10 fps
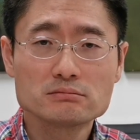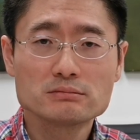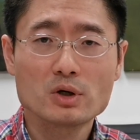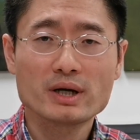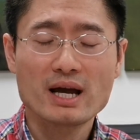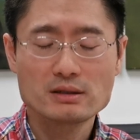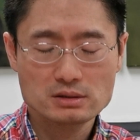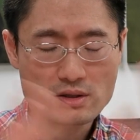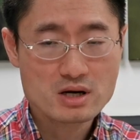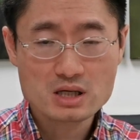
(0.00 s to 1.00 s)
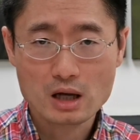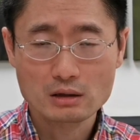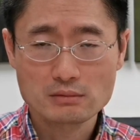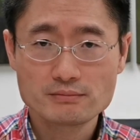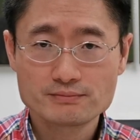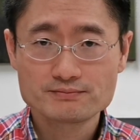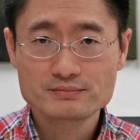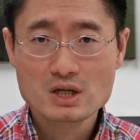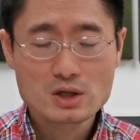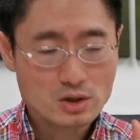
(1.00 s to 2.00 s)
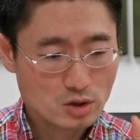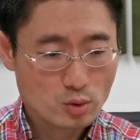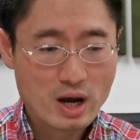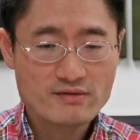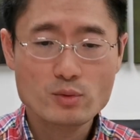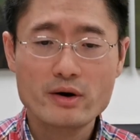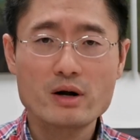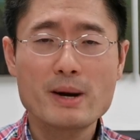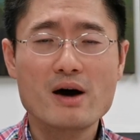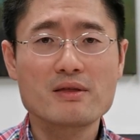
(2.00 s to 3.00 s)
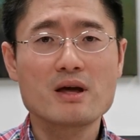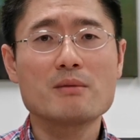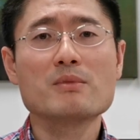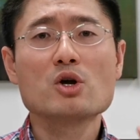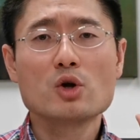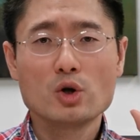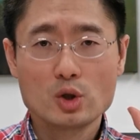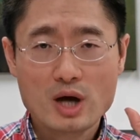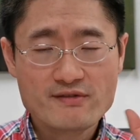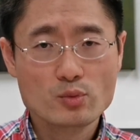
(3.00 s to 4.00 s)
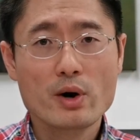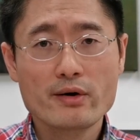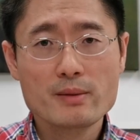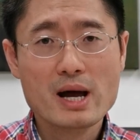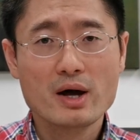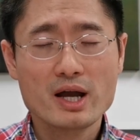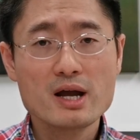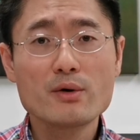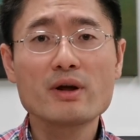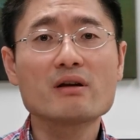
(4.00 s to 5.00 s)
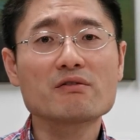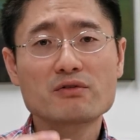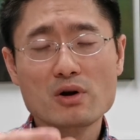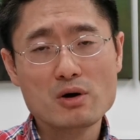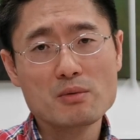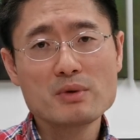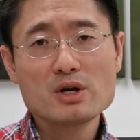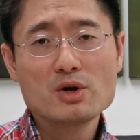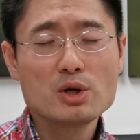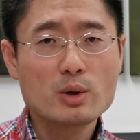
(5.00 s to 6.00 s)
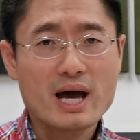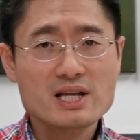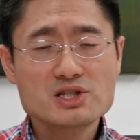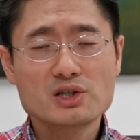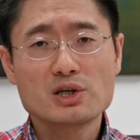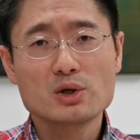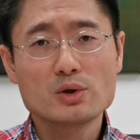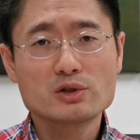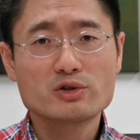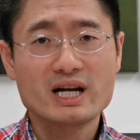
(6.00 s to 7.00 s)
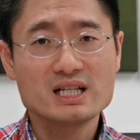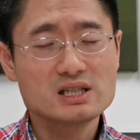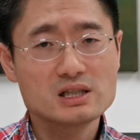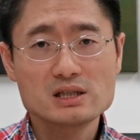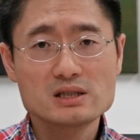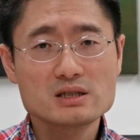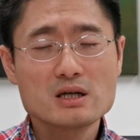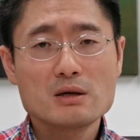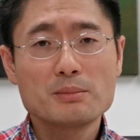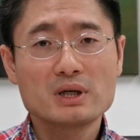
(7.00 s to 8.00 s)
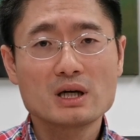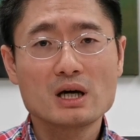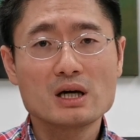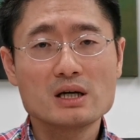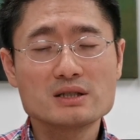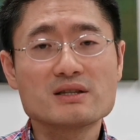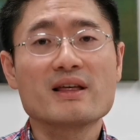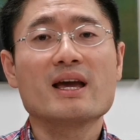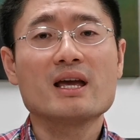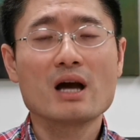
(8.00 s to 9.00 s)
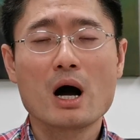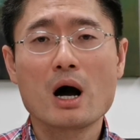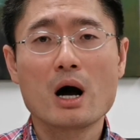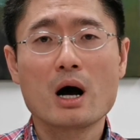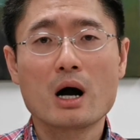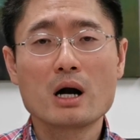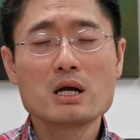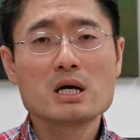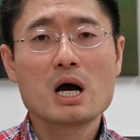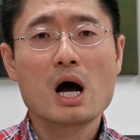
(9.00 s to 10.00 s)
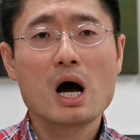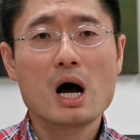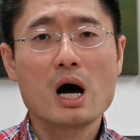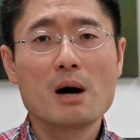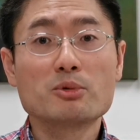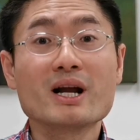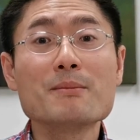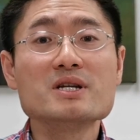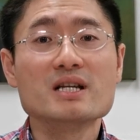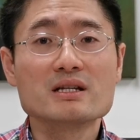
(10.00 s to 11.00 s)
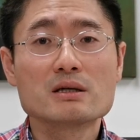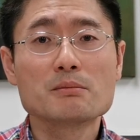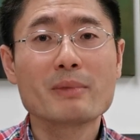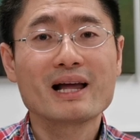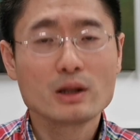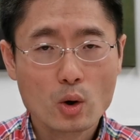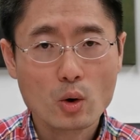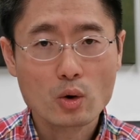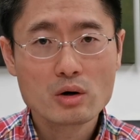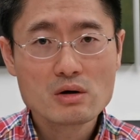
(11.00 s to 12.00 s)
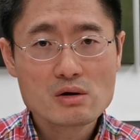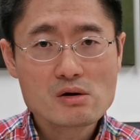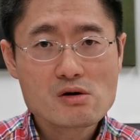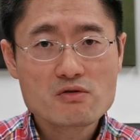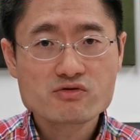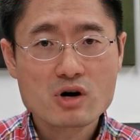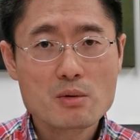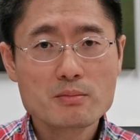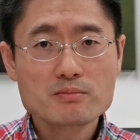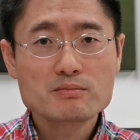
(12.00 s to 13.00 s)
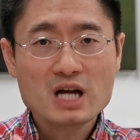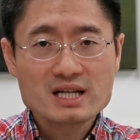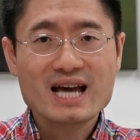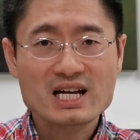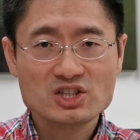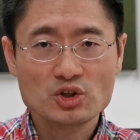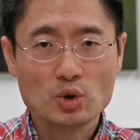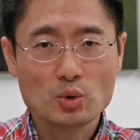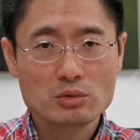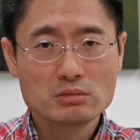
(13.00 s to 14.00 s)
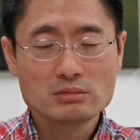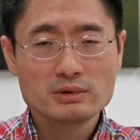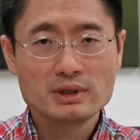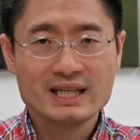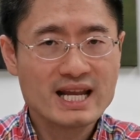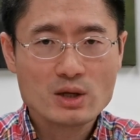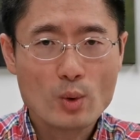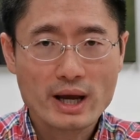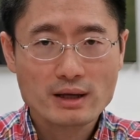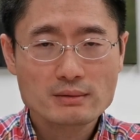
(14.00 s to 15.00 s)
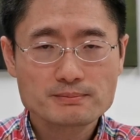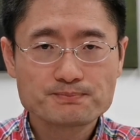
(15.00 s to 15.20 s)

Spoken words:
Okay, so they're gone. You don't have to worry about them. You don't have to worry about hearing from your unsecured creditors because they are prohibited by law from contacting you in any way.